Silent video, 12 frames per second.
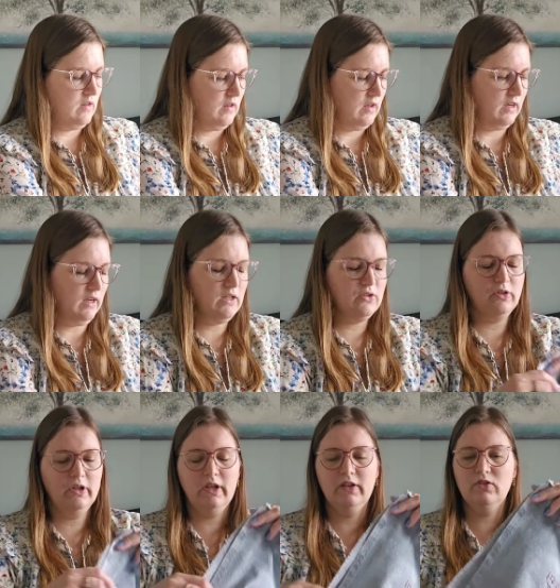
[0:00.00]
And I
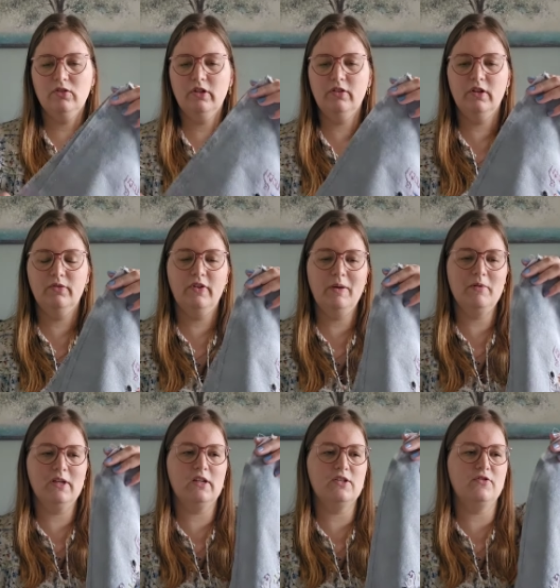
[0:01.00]
enjoy the
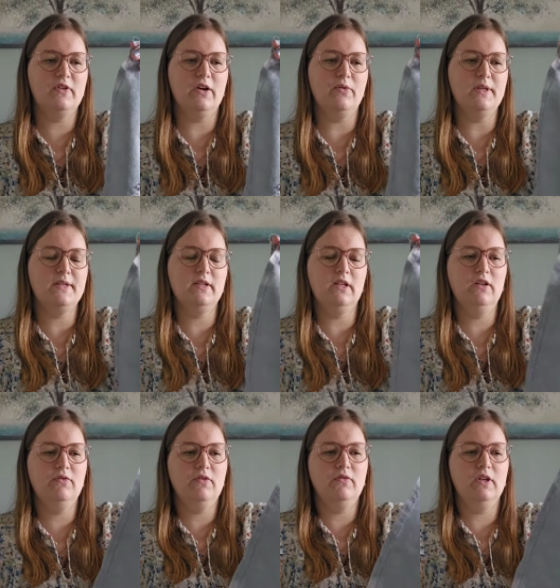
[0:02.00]
fabric as well. It's an
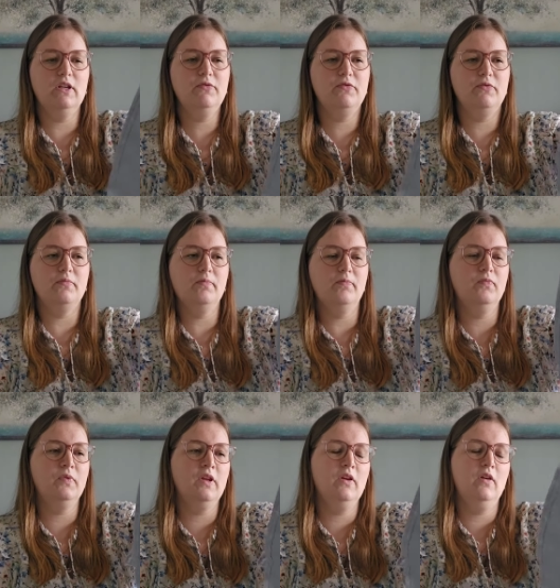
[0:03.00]
even weave
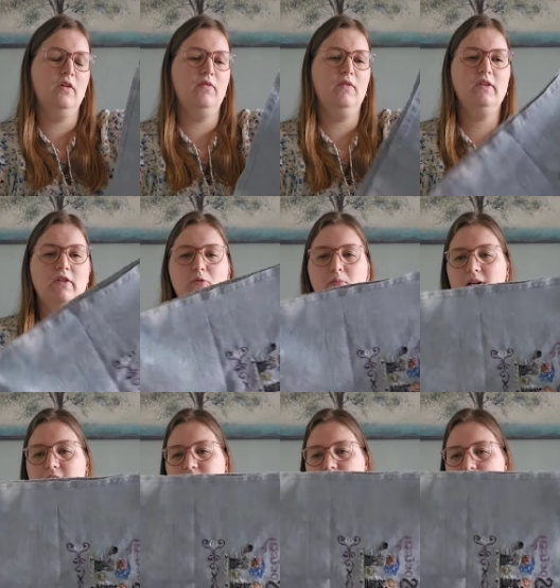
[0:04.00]
with
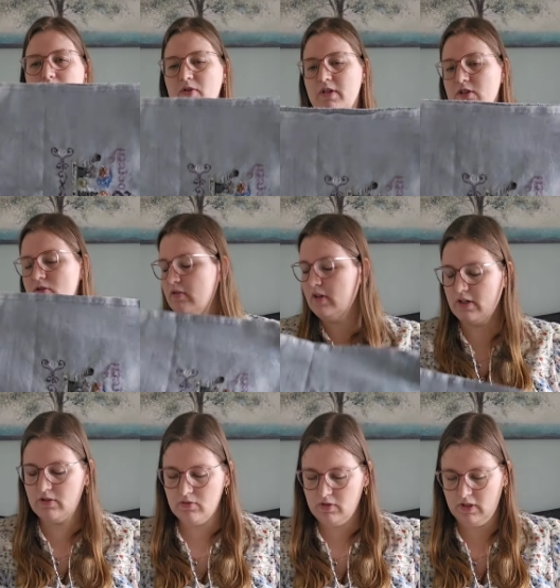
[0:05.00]
opalescent, but it's not
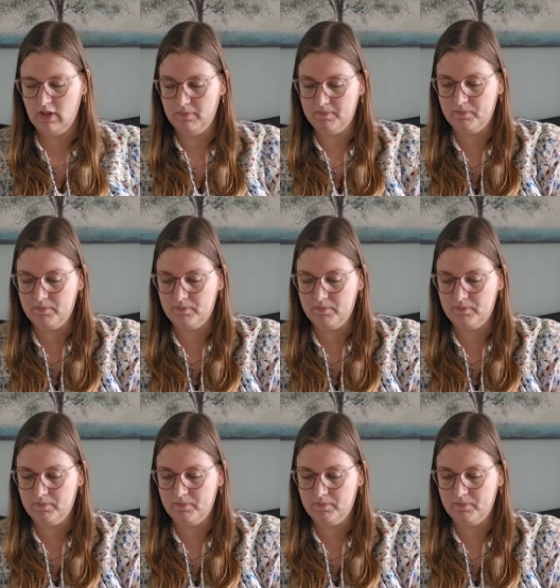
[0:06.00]
hard to see.